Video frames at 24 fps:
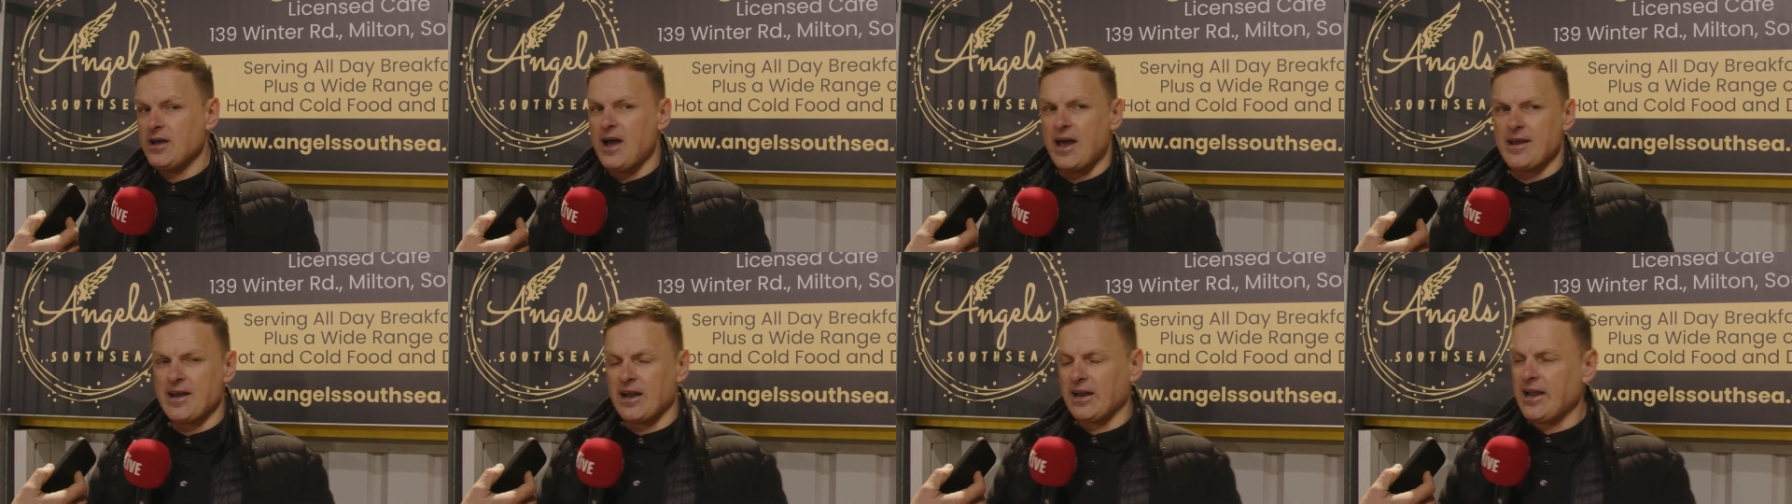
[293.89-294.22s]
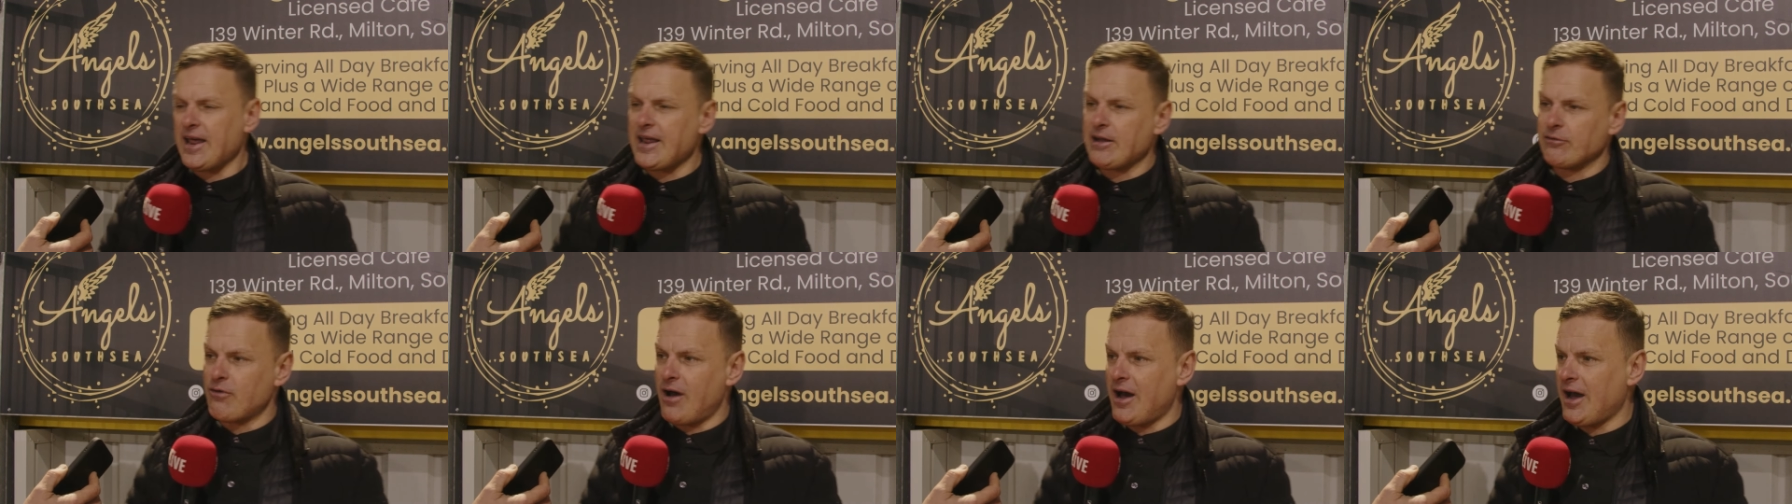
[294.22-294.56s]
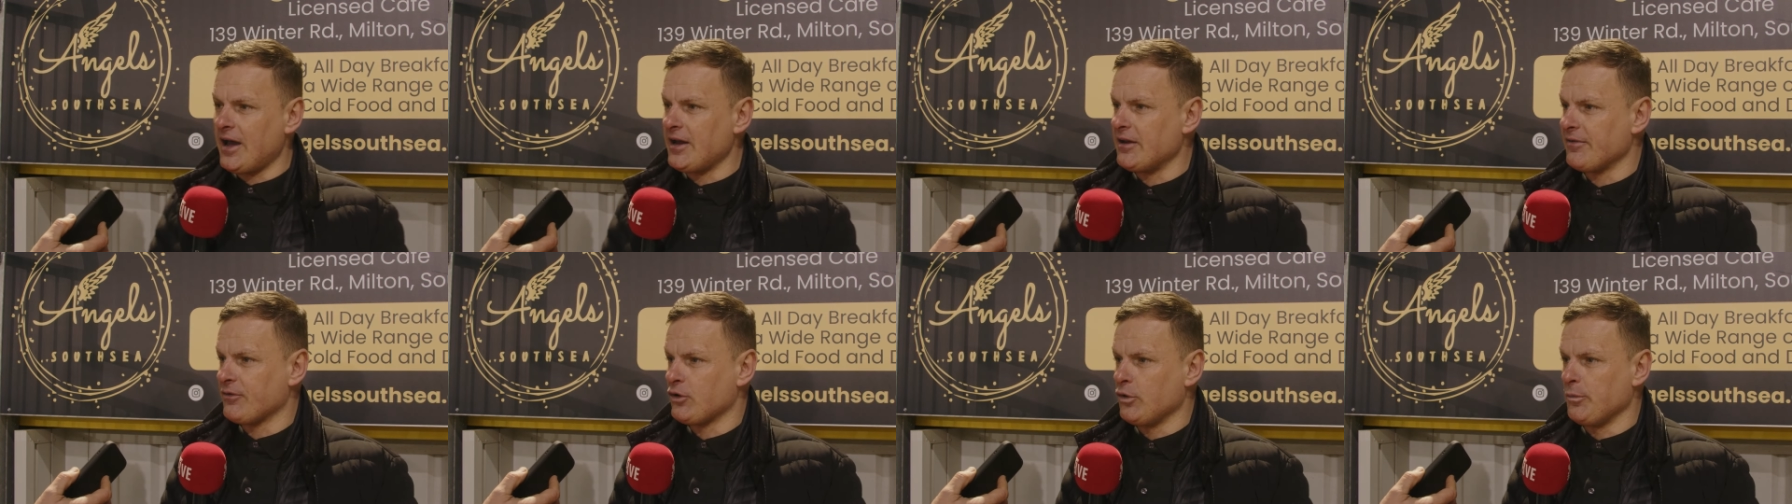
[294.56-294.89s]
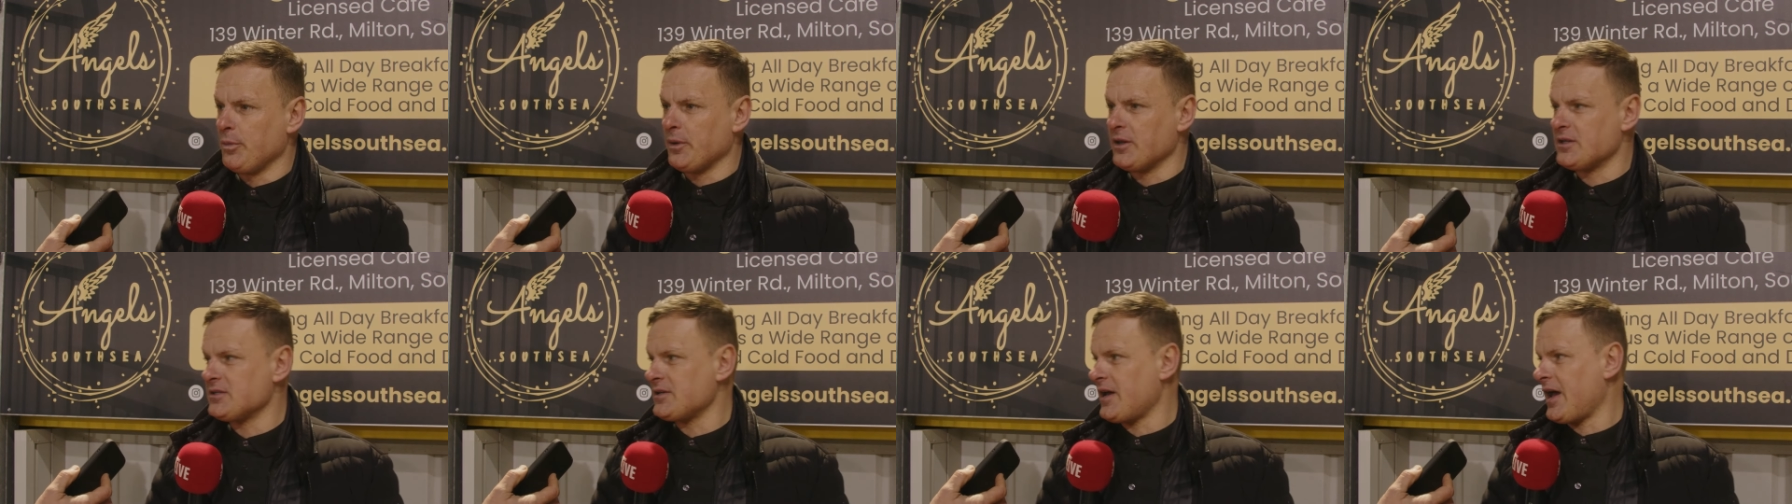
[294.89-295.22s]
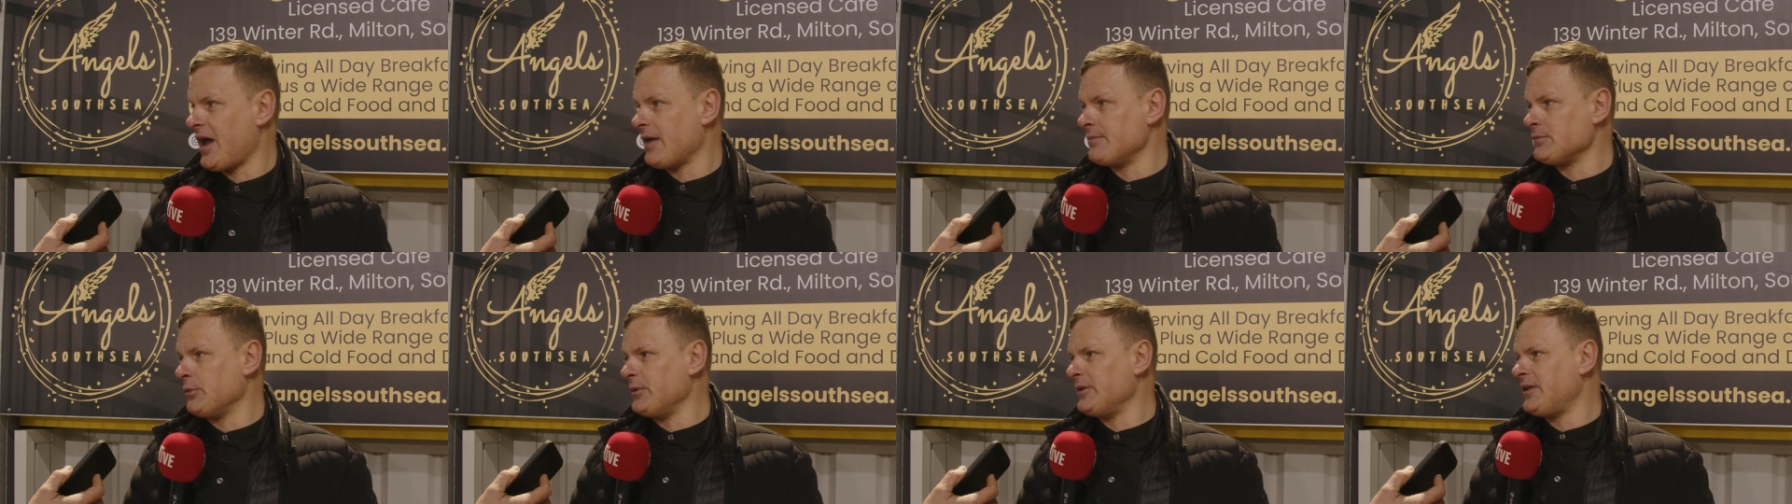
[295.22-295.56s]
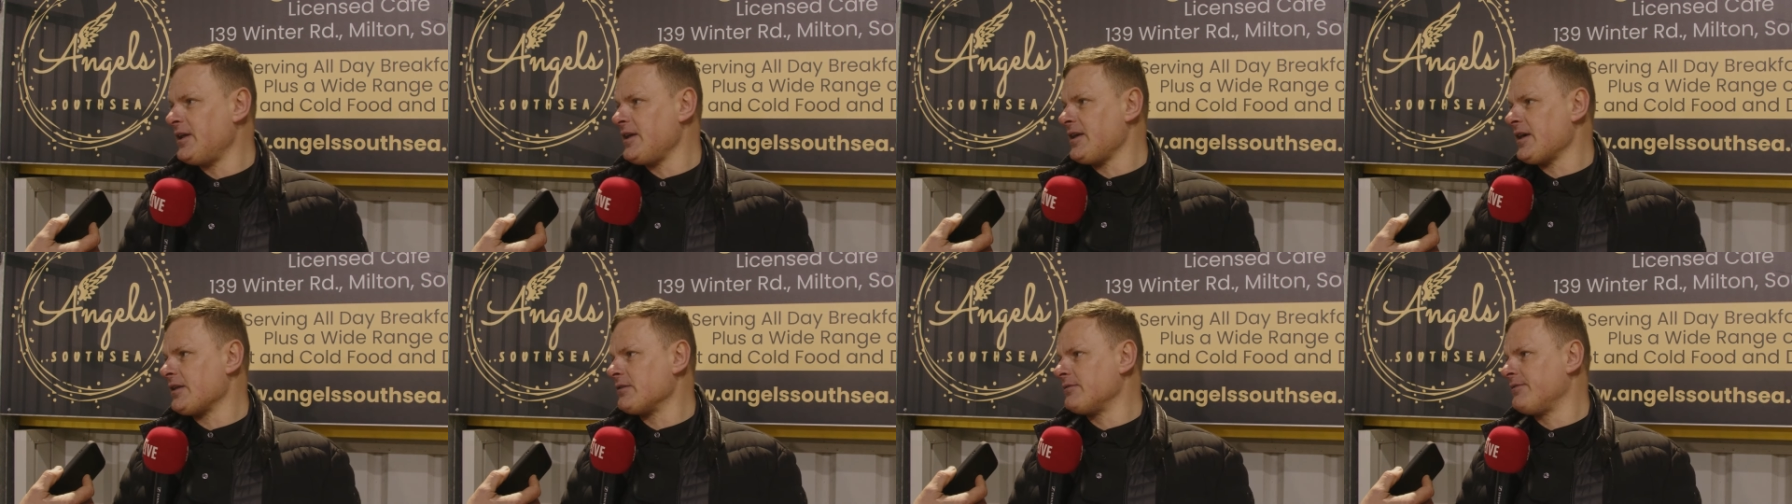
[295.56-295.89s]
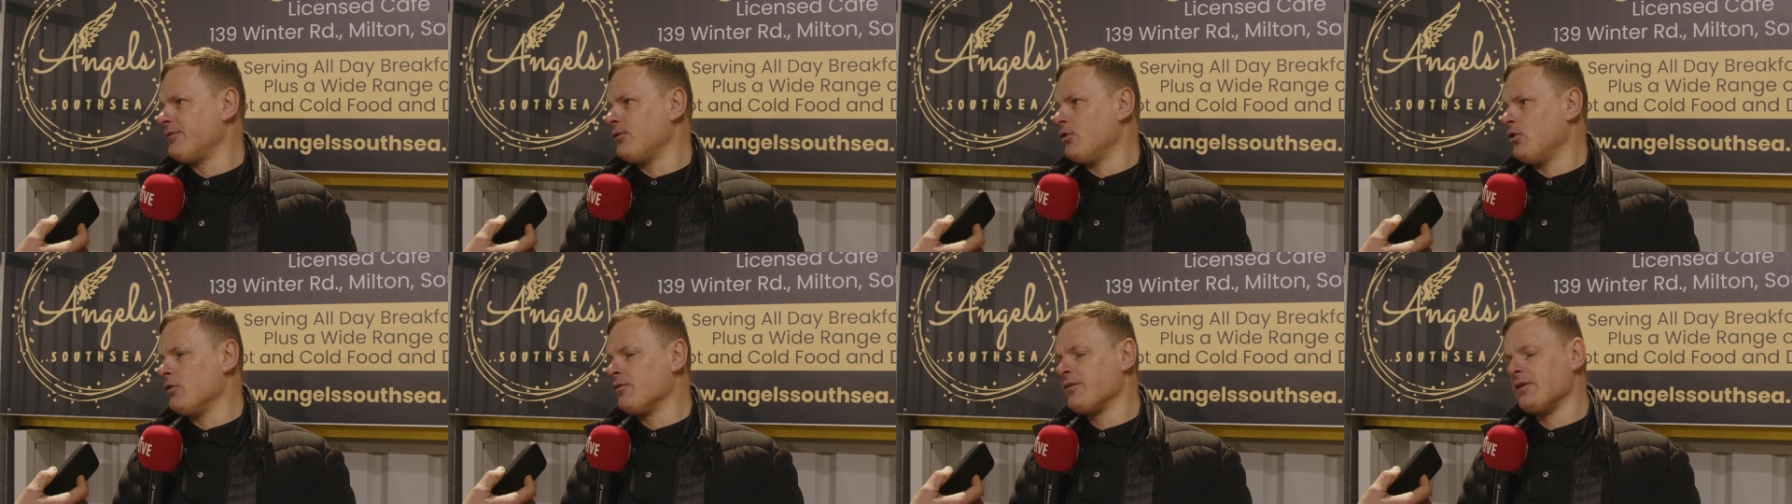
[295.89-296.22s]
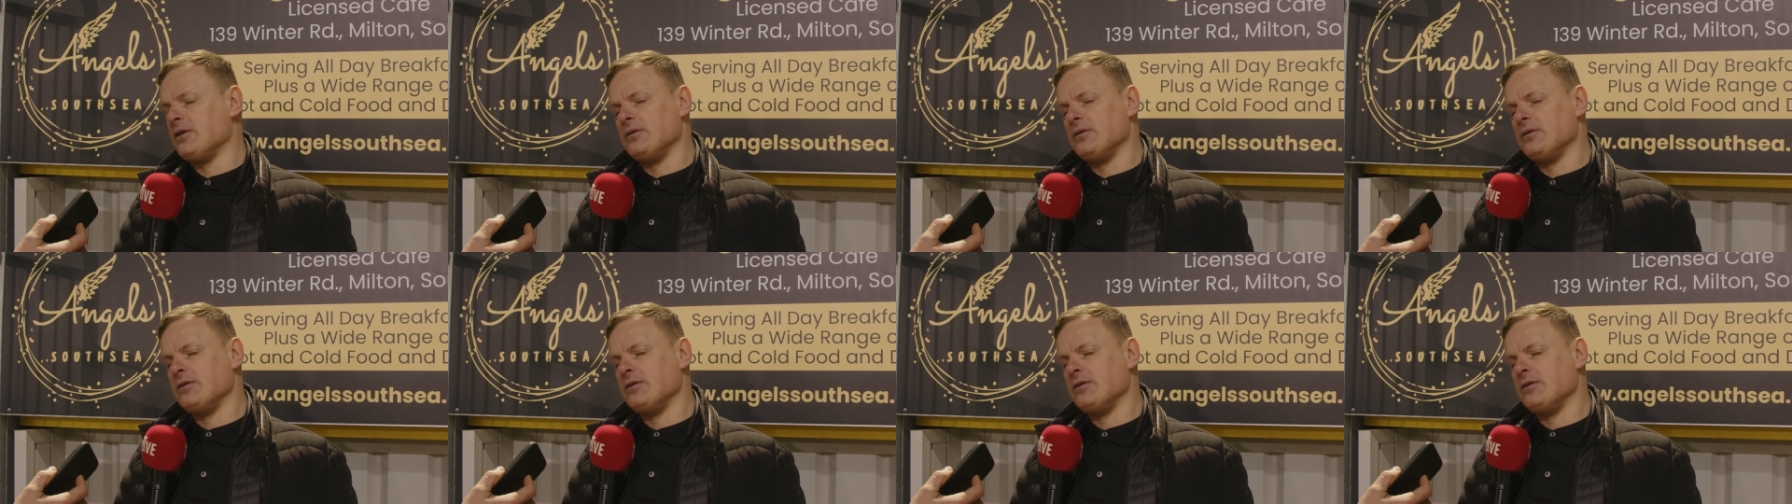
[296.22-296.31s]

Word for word: And I let it ride a couple of times, and we didn't get the fourth,